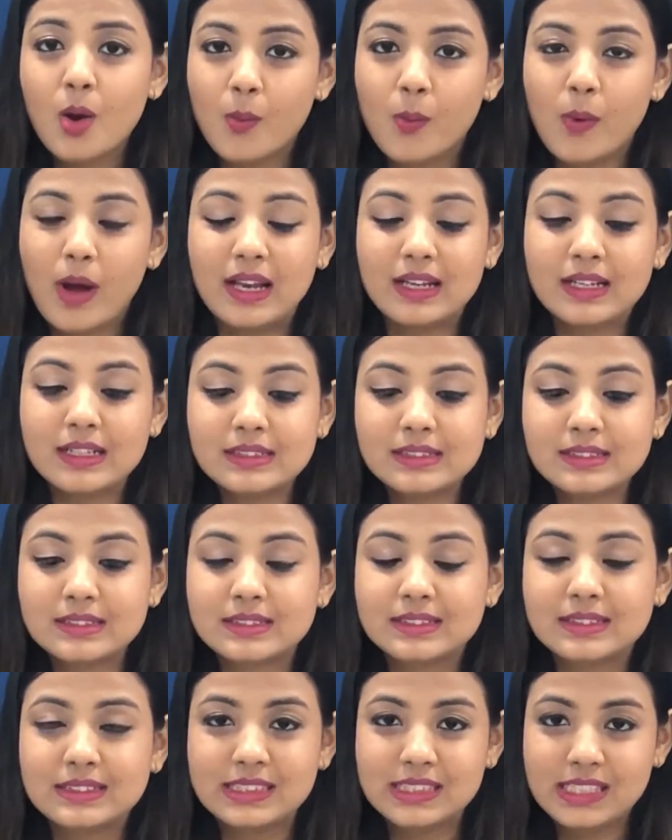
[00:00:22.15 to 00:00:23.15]
One is
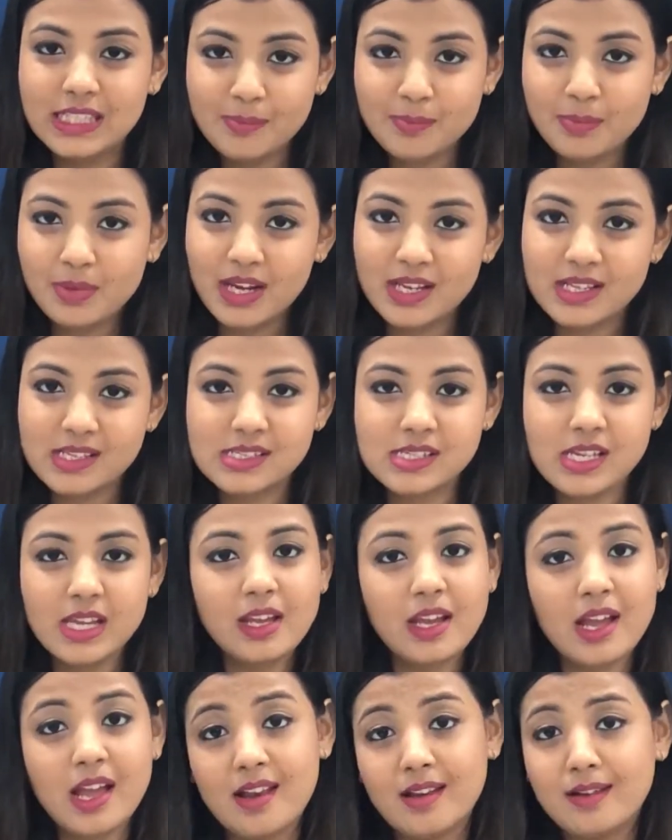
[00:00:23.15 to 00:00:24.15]
deep
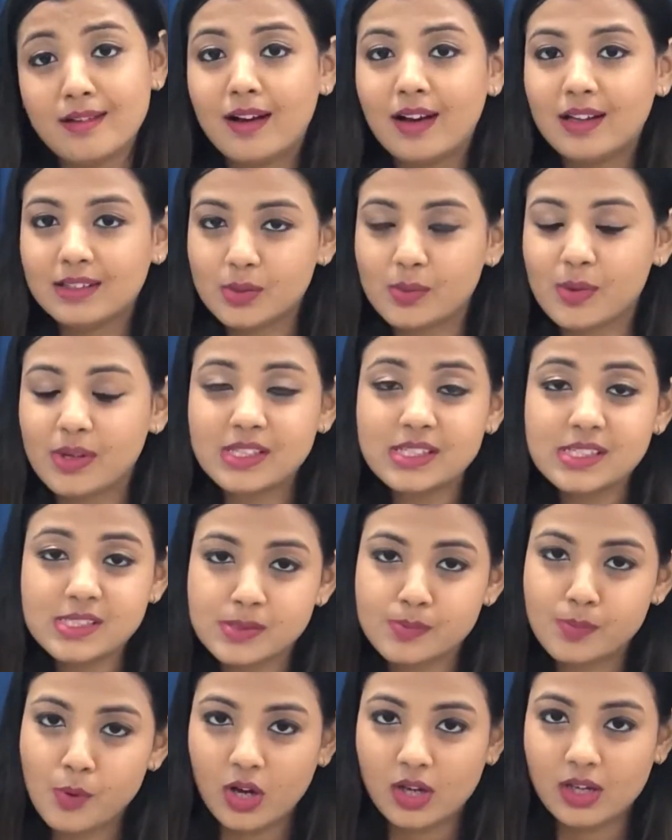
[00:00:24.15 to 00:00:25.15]
cleansing and other one is
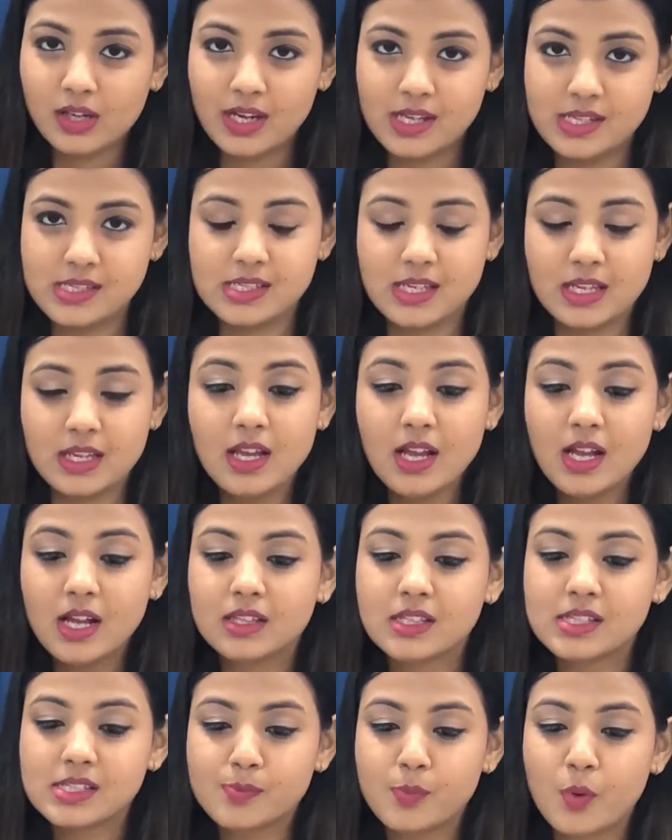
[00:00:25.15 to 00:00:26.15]
spot cleansing.
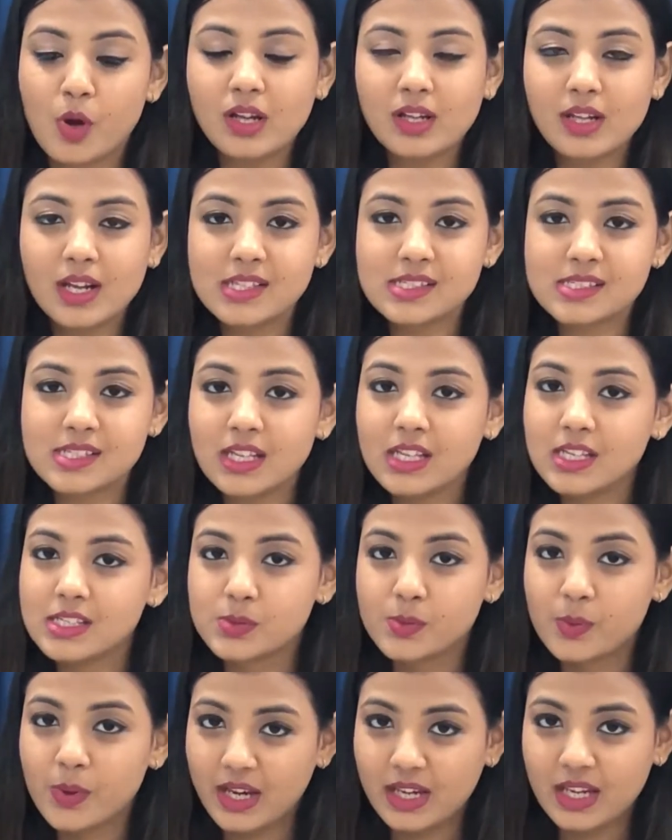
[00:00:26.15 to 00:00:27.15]
The spot cleansing
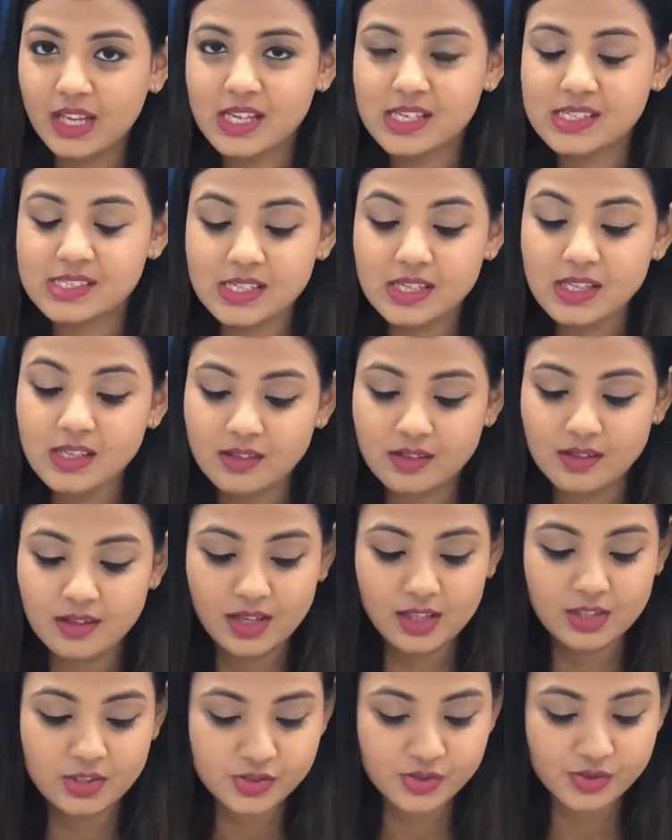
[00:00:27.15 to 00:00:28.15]
is very easy.
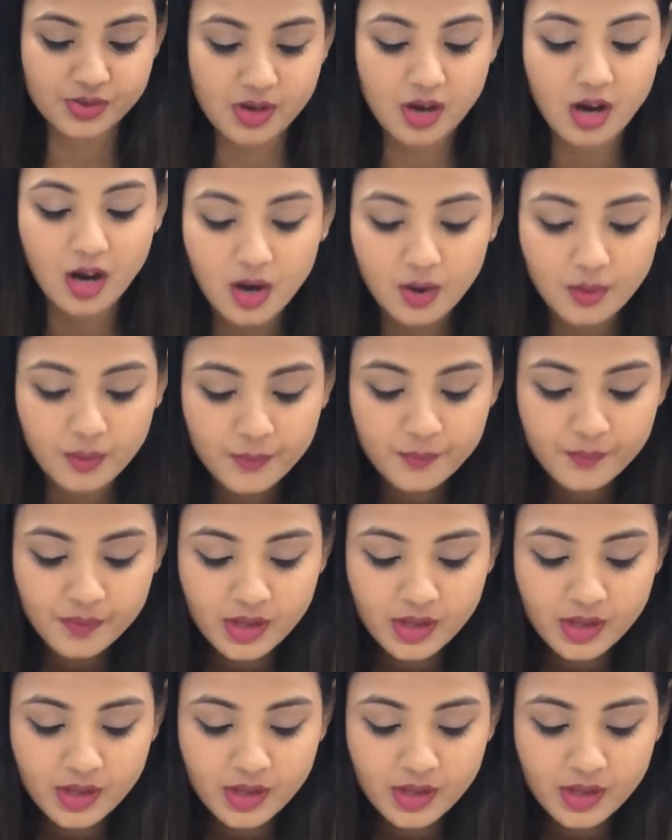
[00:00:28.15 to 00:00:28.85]
I'll show you how.